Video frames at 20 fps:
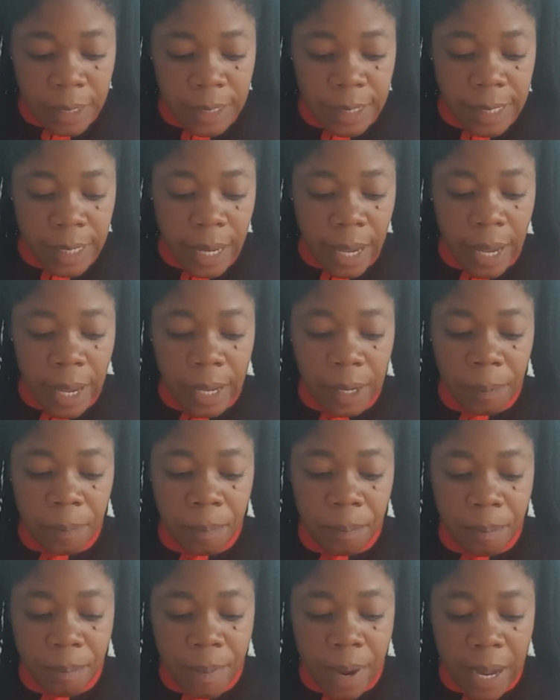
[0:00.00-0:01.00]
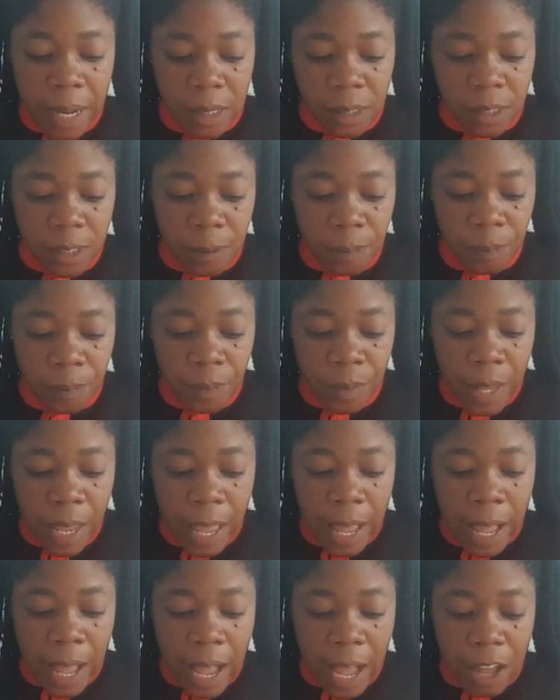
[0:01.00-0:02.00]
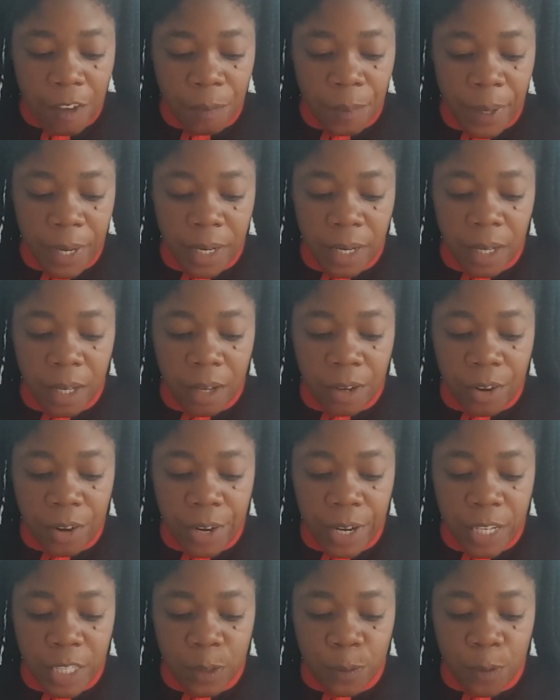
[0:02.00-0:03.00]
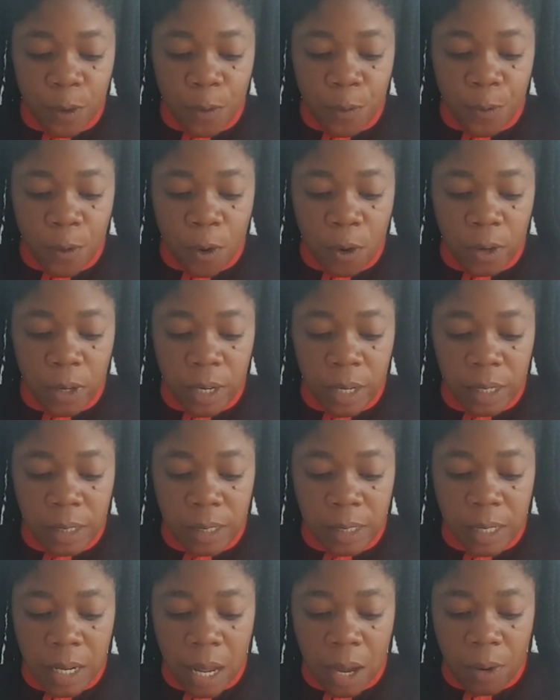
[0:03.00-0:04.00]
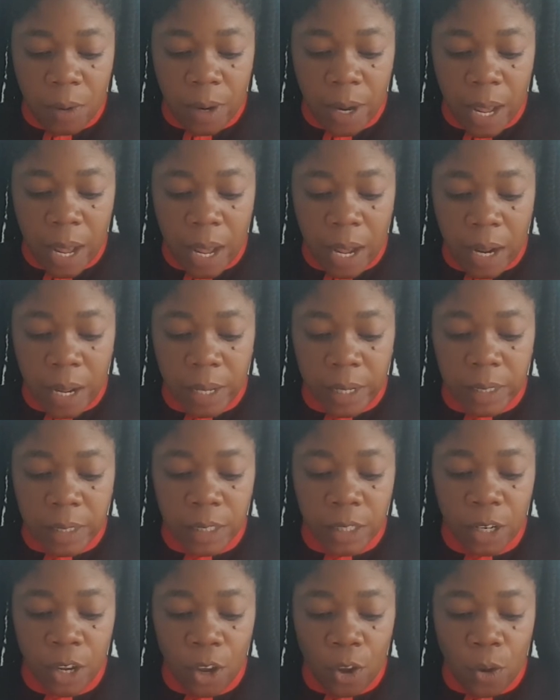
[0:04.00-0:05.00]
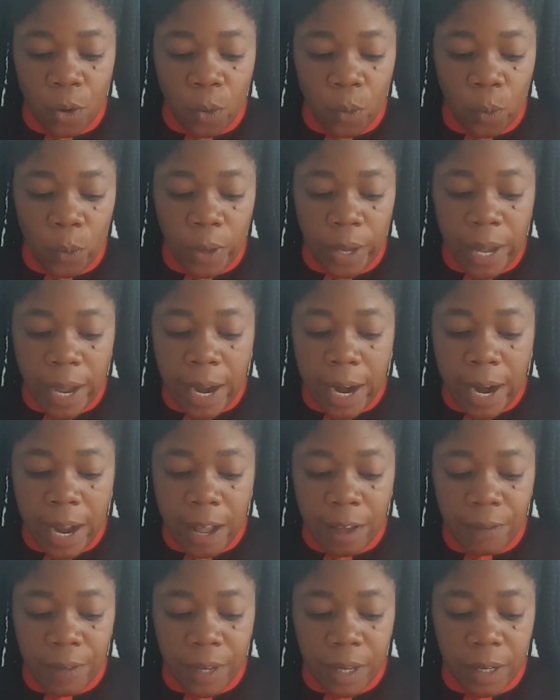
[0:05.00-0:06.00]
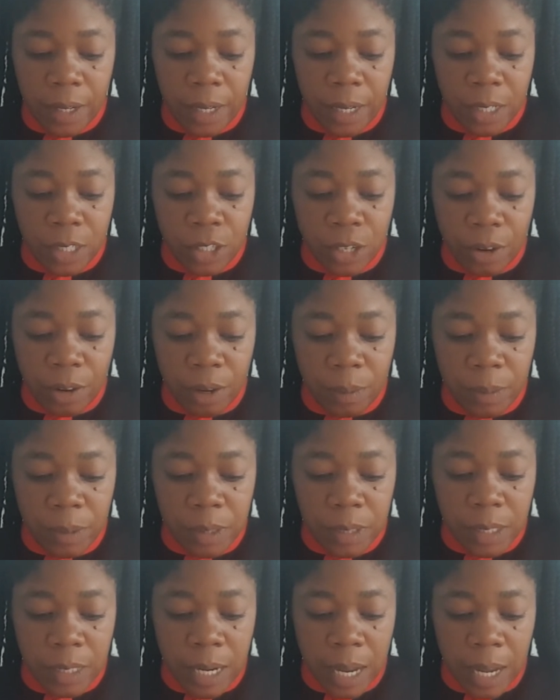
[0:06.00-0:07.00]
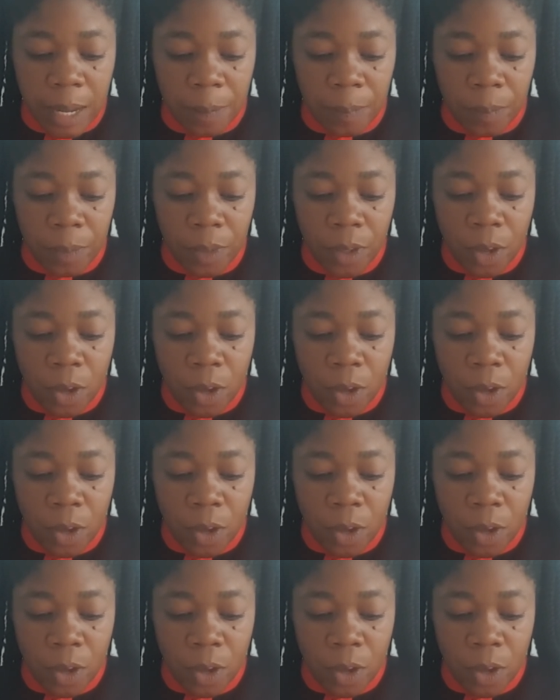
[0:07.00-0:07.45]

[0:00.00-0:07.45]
Dear Matt, I've been in Greece for 4 days now and we are having a terrible time.